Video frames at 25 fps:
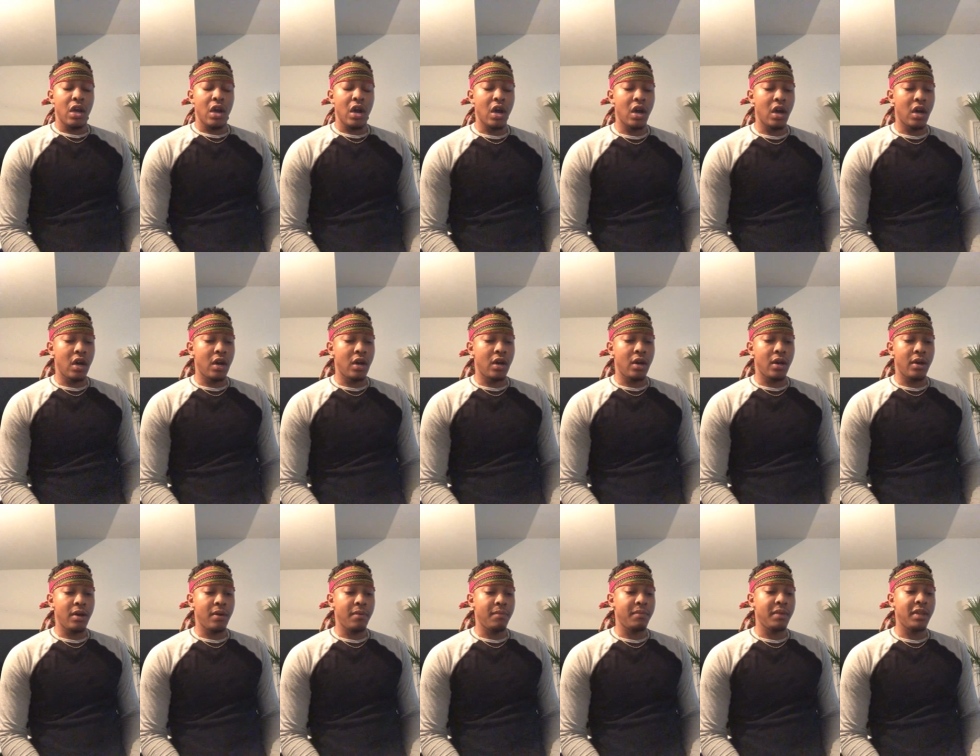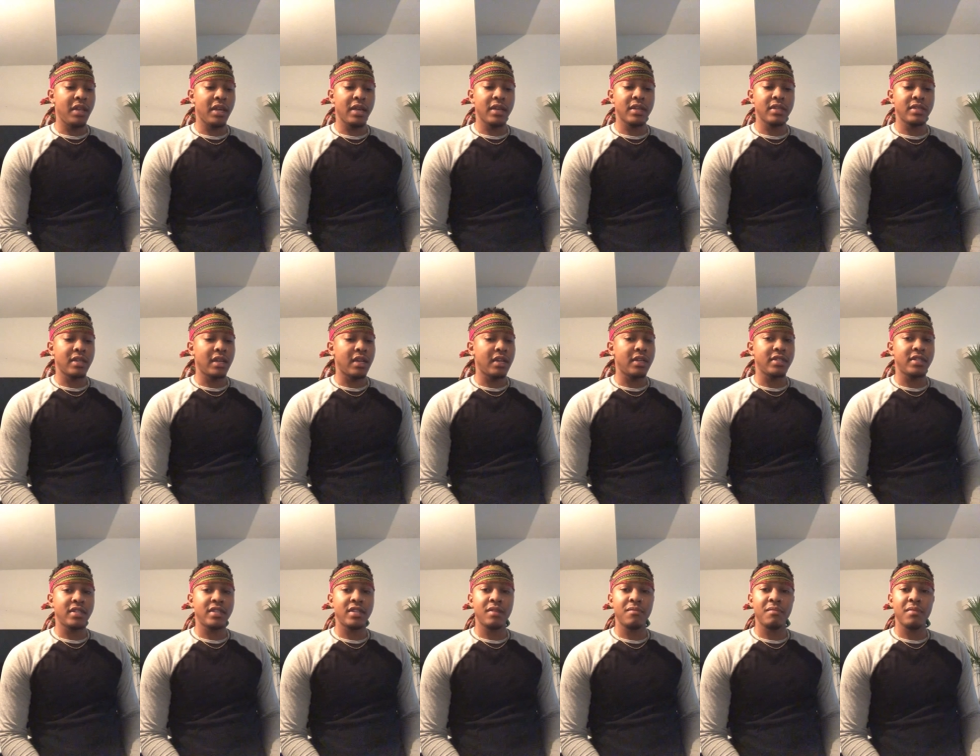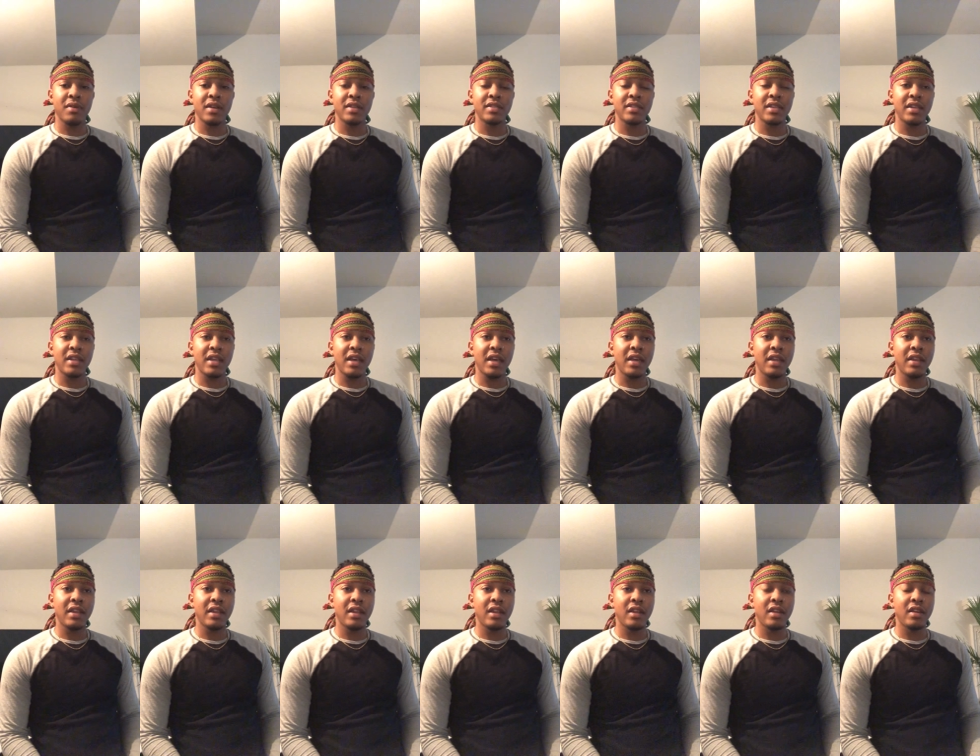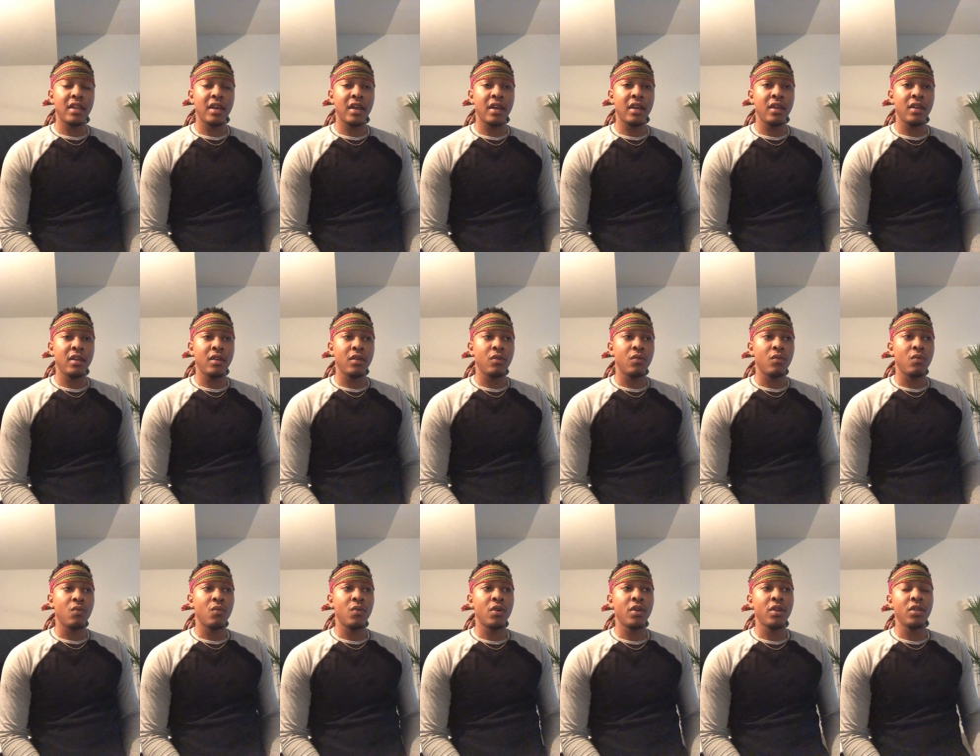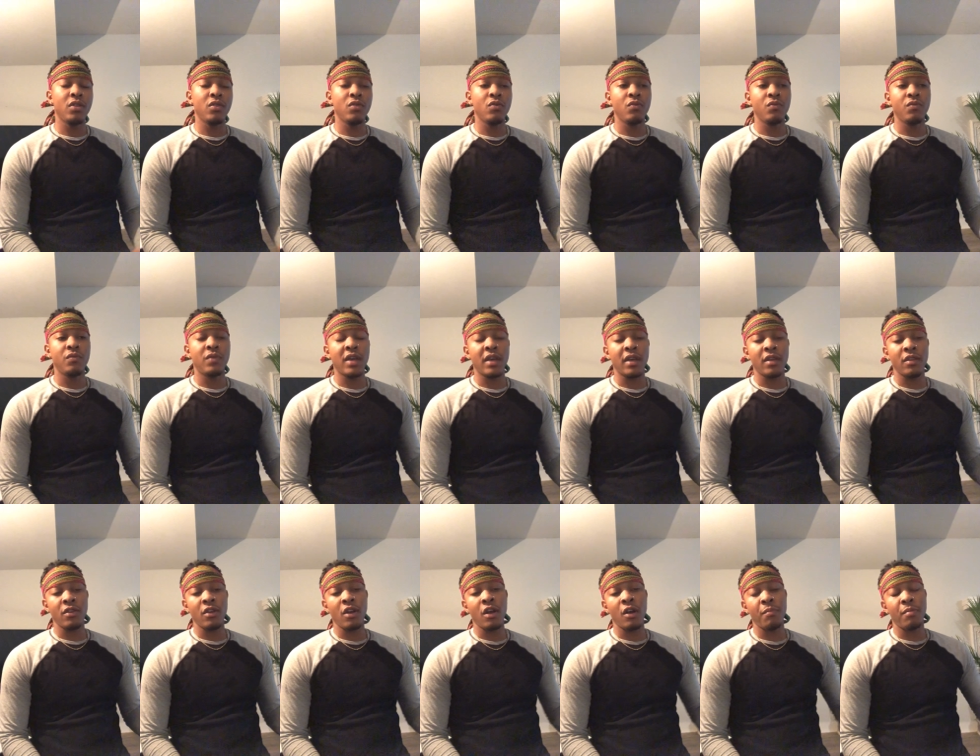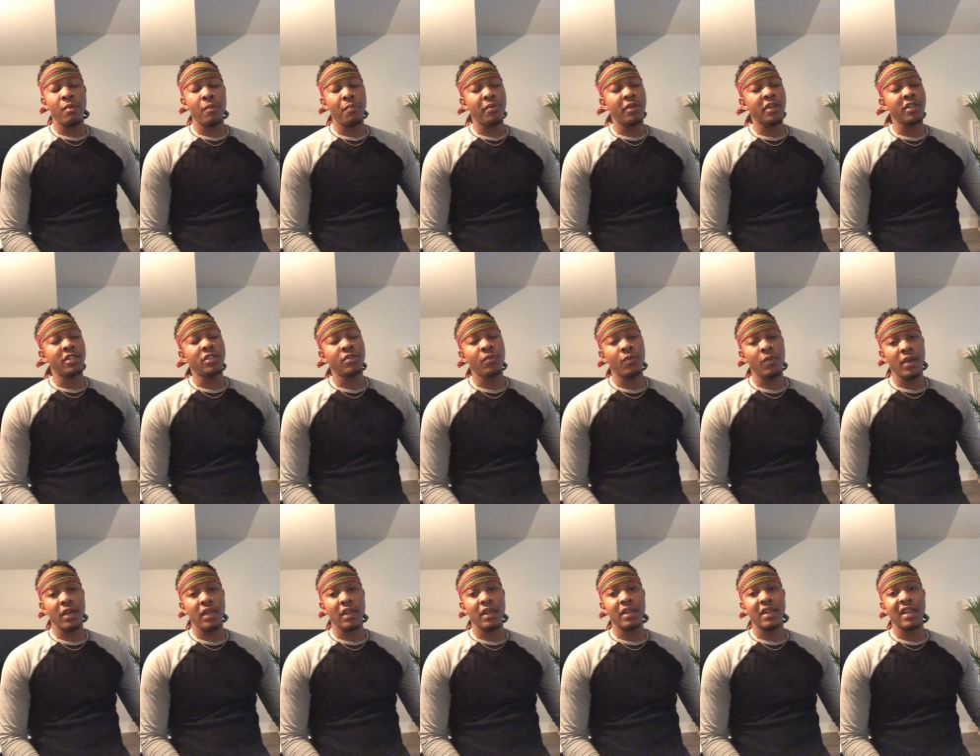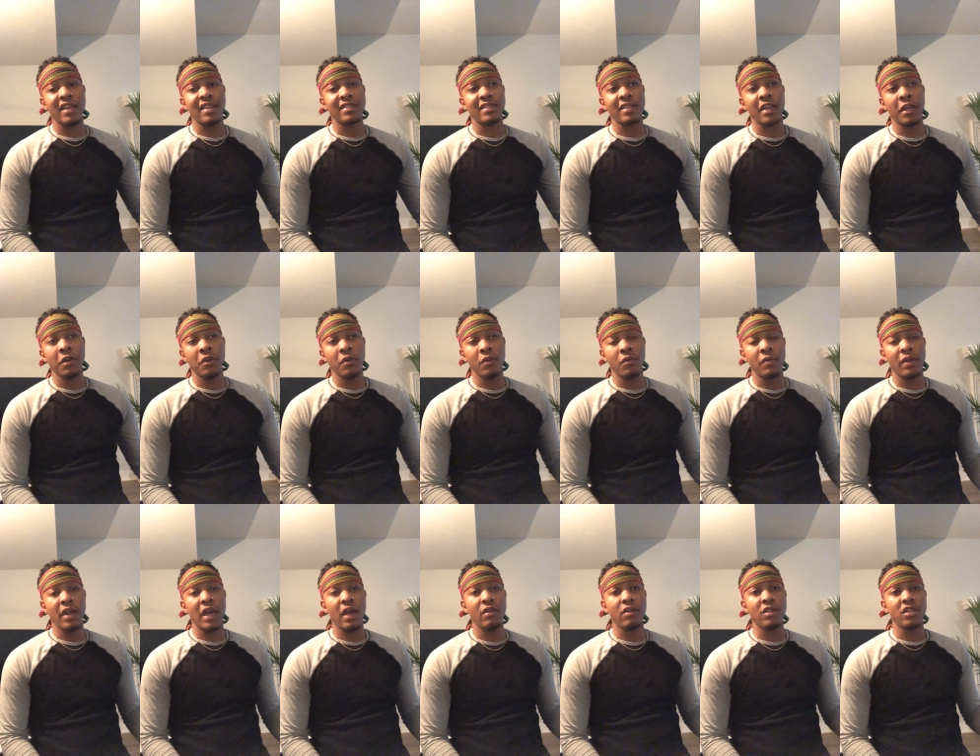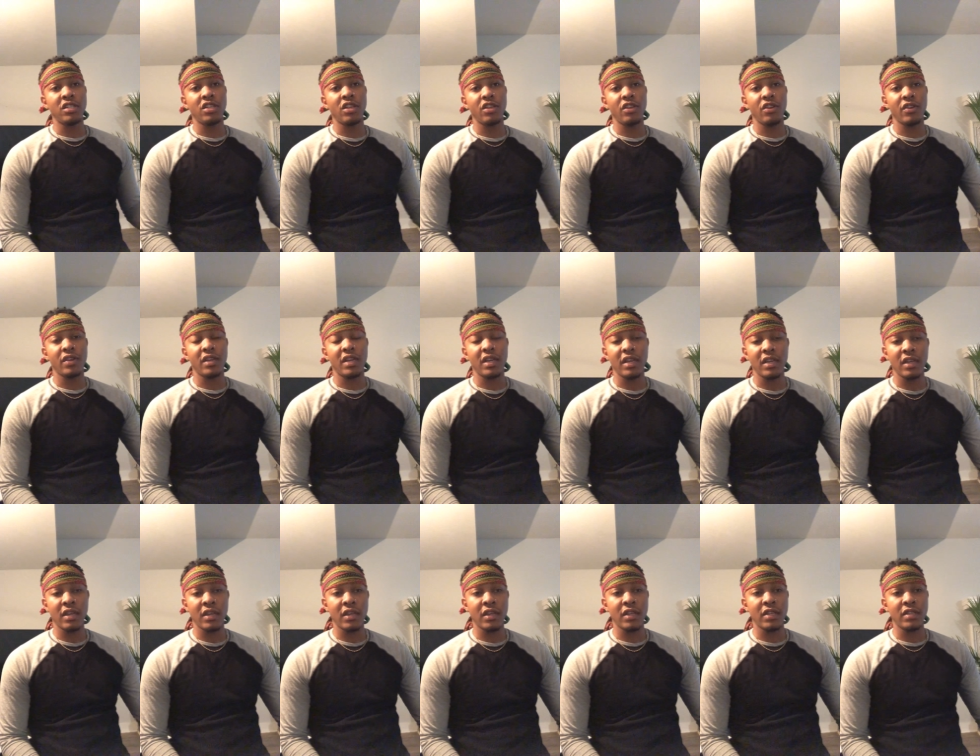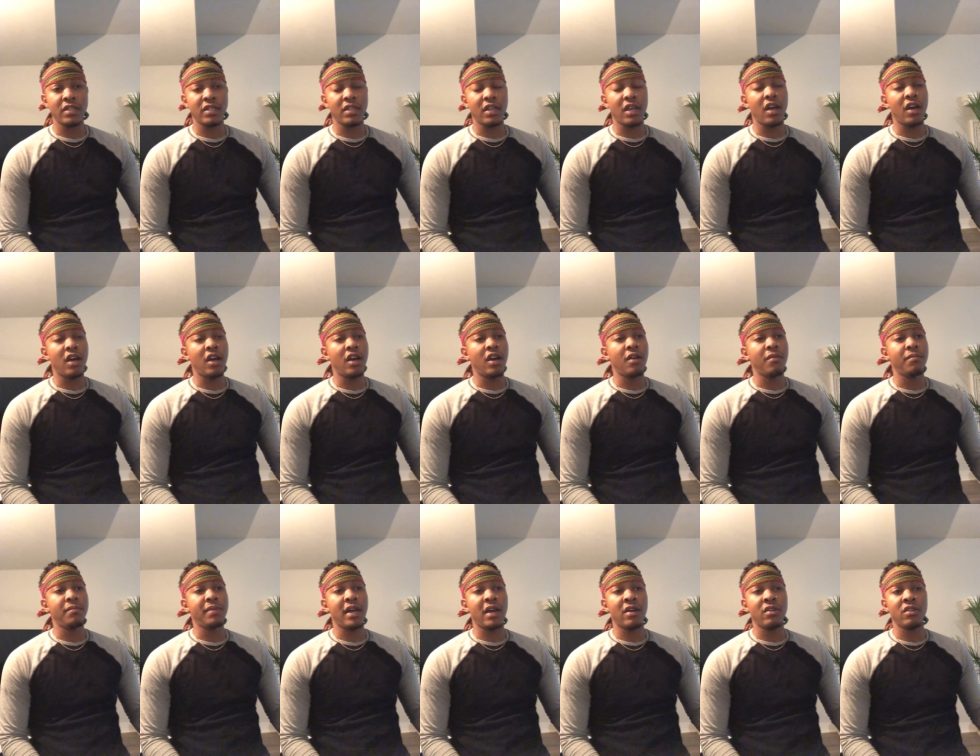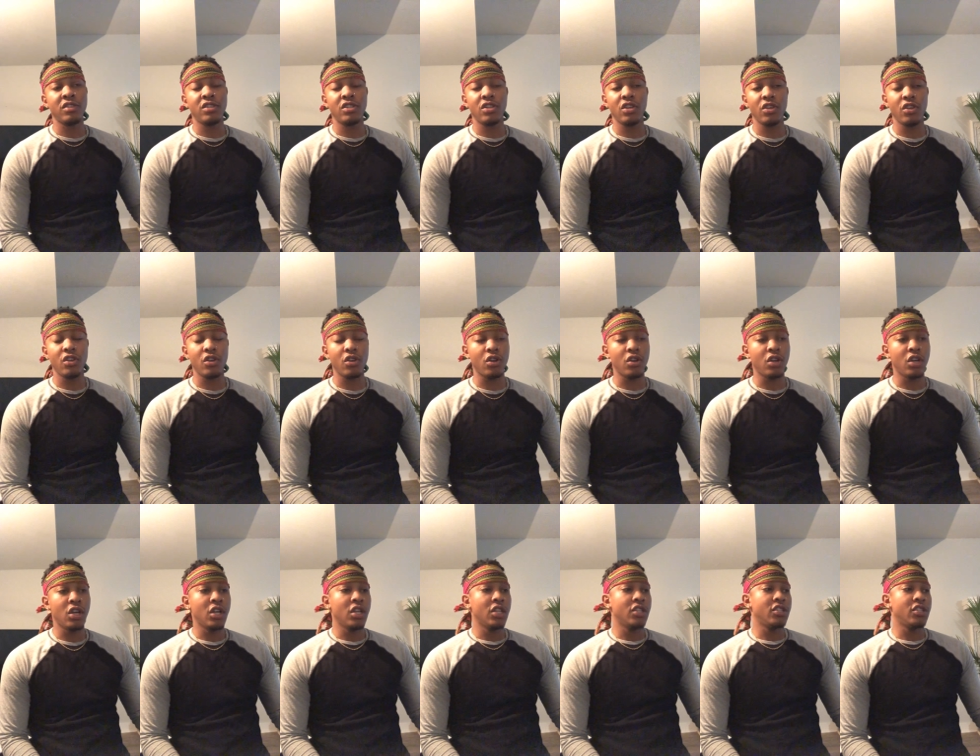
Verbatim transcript: um, niggas ain't shit because at the end of the day, what are you that y'all perpetuating that cycle down into your kids, um, down into your